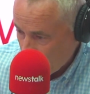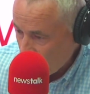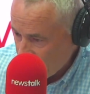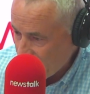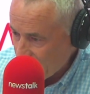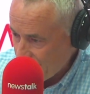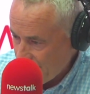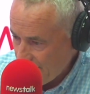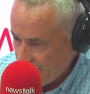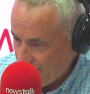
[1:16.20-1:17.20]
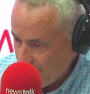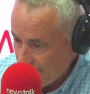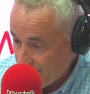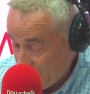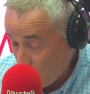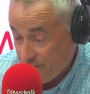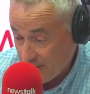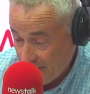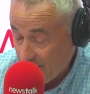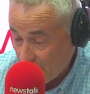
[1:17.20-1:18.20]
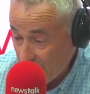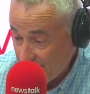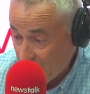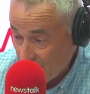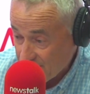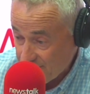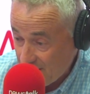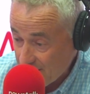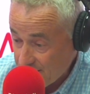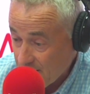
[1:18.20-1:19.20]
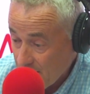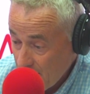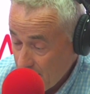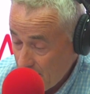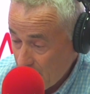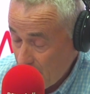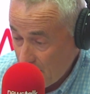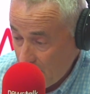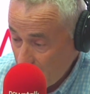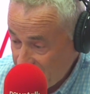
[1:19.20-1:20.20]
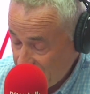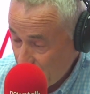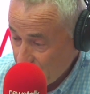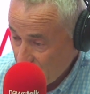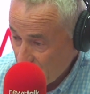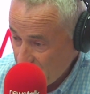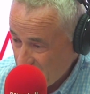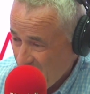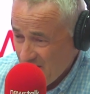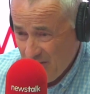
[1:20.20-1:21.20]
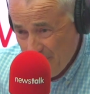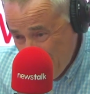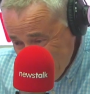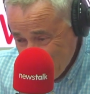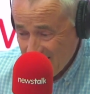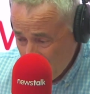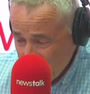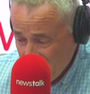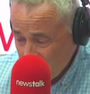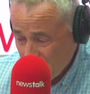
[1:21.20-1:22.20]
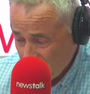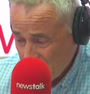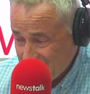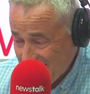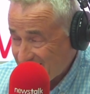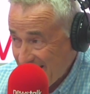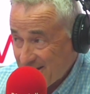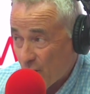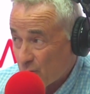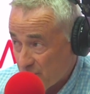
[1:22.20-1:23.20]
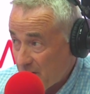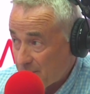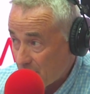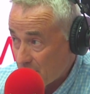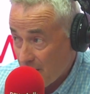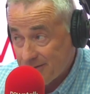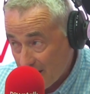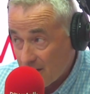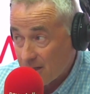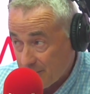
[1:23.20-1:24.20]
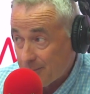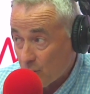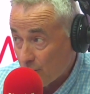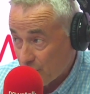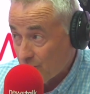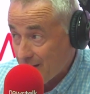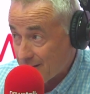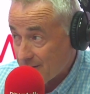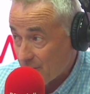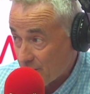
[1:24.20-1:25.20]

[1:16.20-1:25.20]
glorifying the IRA violence of the last of that 30-year period, the best that can be said about them is that they don't remember. I think a lot of the people who are doing that in the